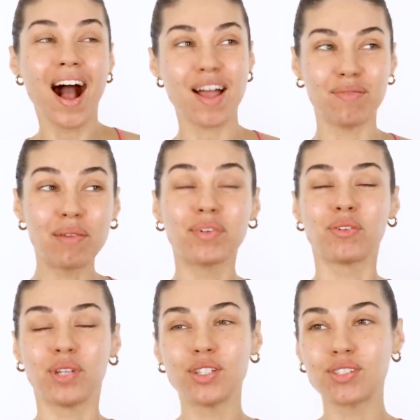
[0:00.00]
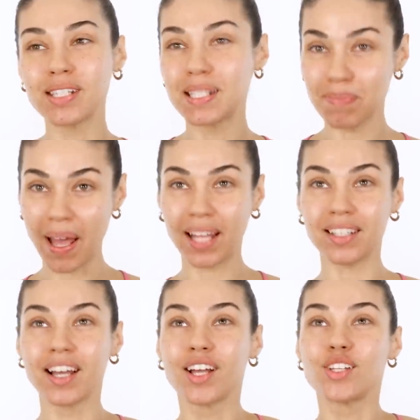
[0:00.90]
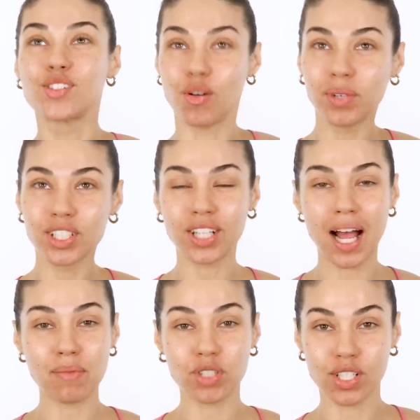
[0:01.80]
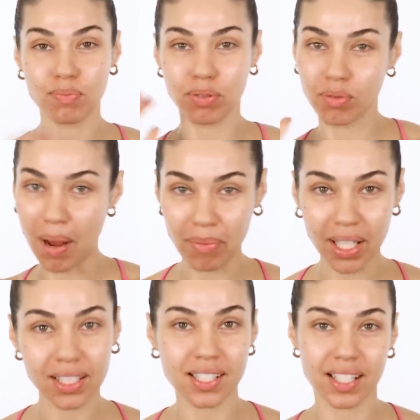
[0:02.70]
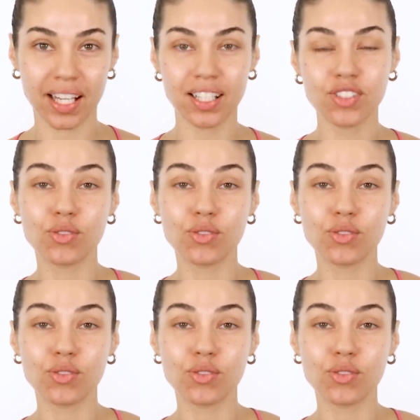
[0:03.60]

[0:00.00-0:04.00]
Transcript: I remember we used to spend so much time just prepping the skin.